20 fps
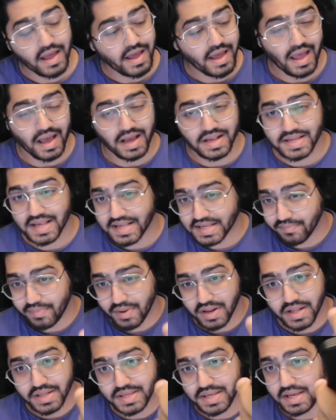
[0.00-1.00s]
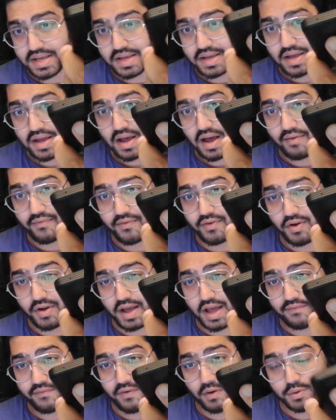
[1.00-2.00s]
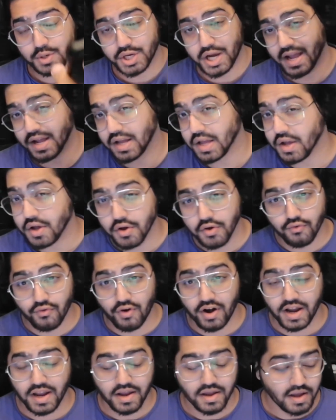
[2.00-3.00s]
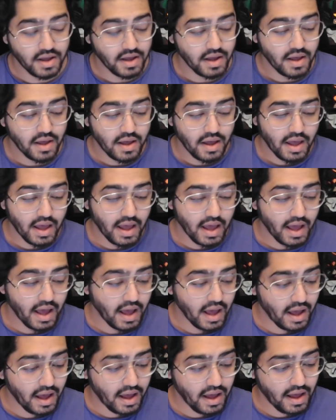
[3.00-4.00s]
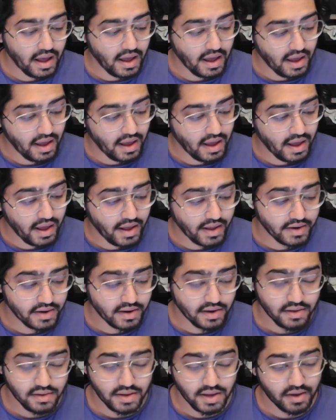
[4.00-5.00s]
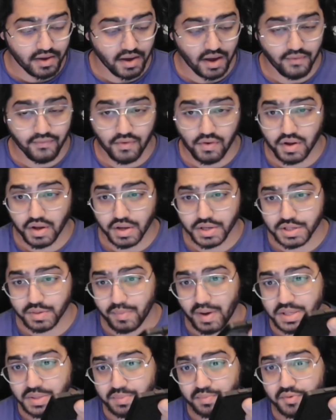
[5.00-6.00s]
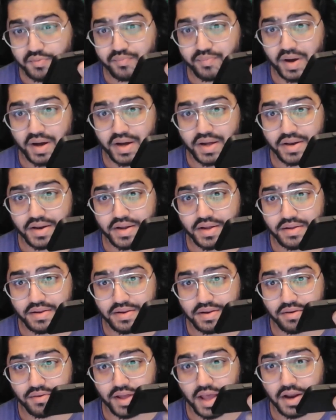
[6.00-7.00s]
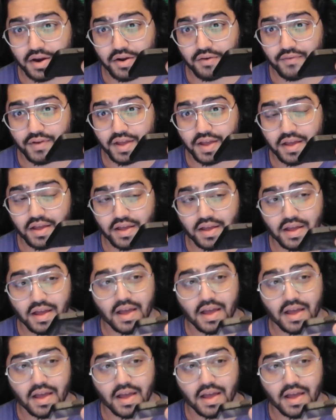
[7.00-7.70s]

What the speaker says: Accessibility, I've got a headphone jack, great. And yeah, I've got a customizable button located over here.